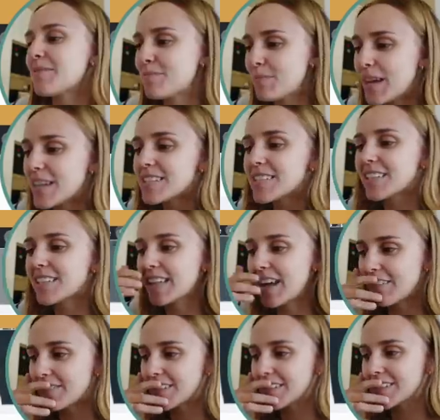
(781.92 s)
basically
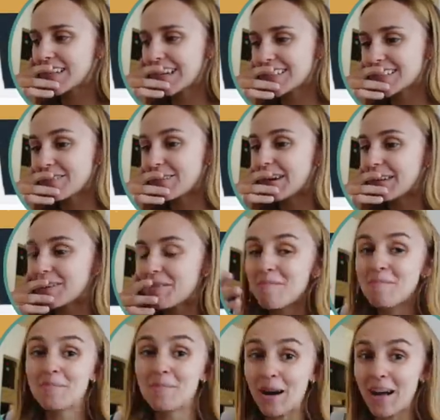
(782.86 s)
have the exact same
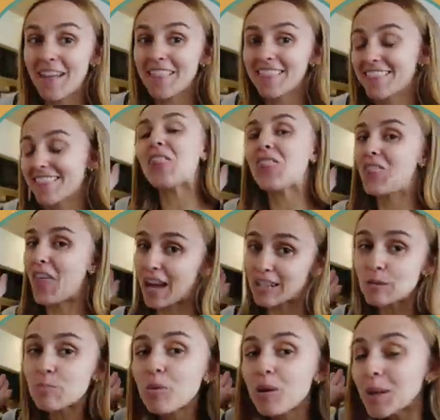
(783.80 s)
item, but
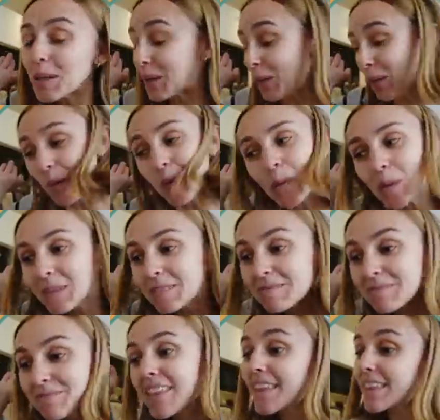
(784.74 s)
that's pretty
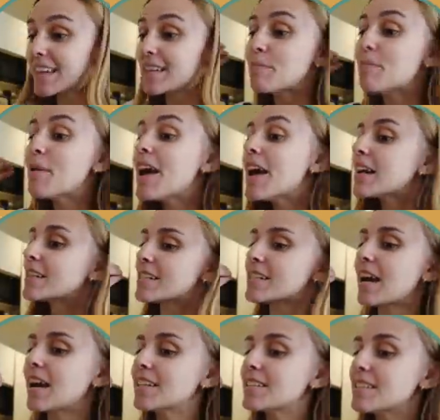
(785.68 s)
cool that they picked
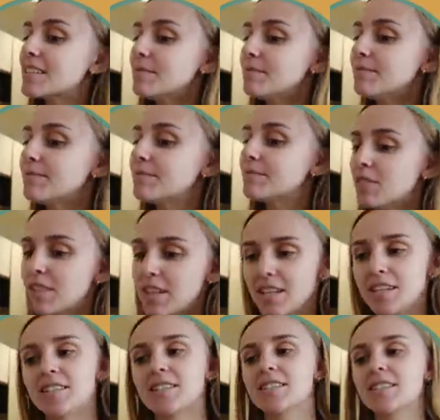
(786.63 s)
an item that
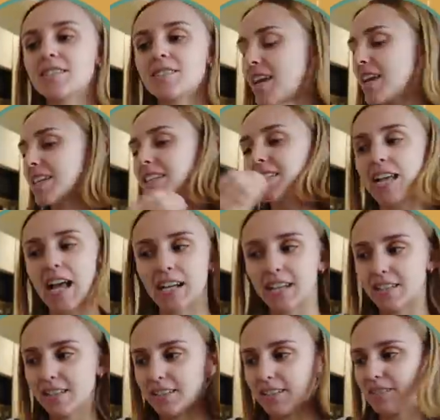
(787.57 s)
is
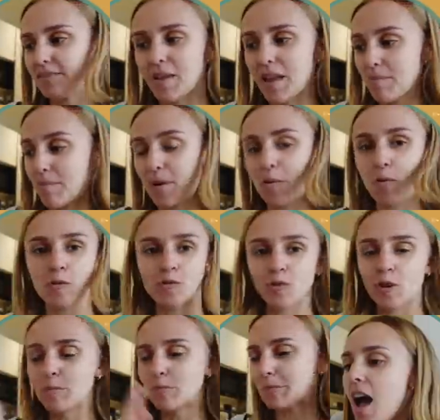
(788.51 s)
exactly in my
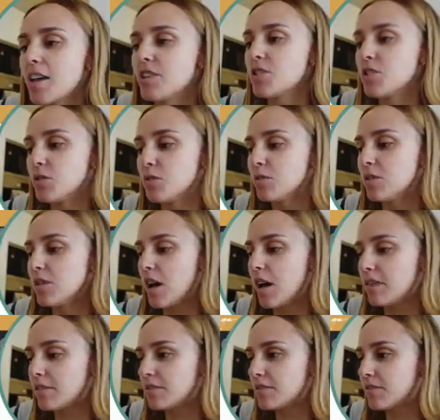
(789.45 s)
wardrobe. I do
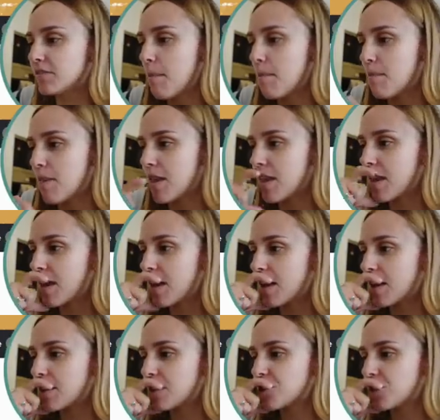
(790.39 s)
love
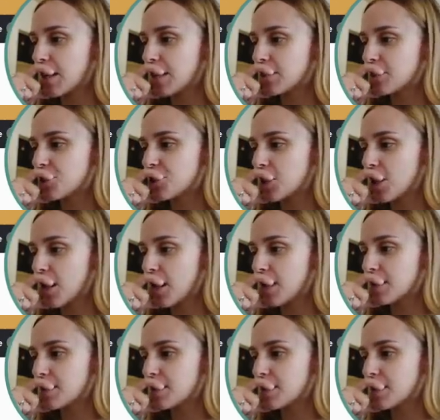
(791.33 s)
me a checkered
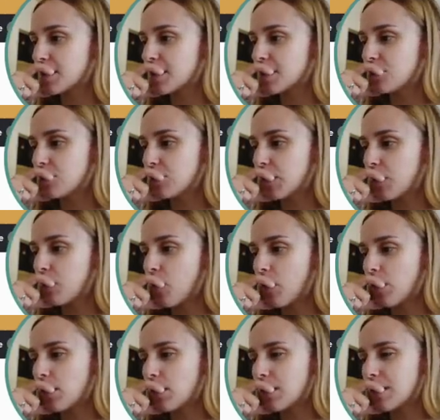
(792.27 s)
shirt. Do I
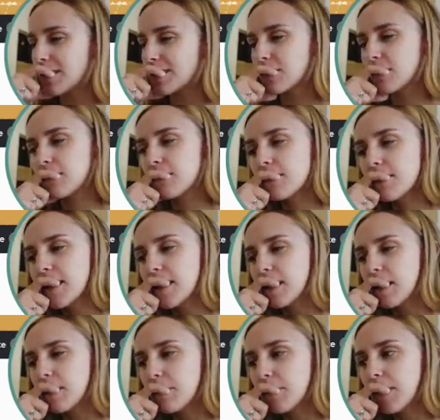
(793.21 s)
want this green
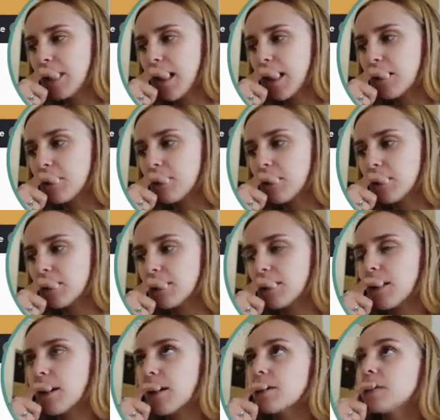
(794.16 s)
and black one
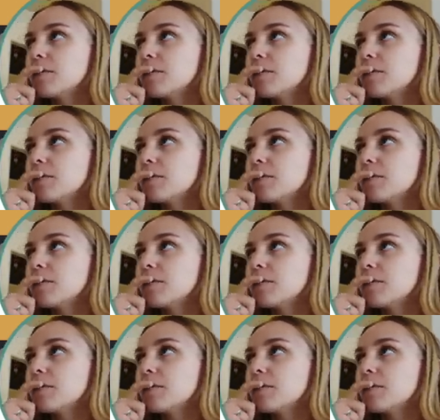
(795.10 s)
though?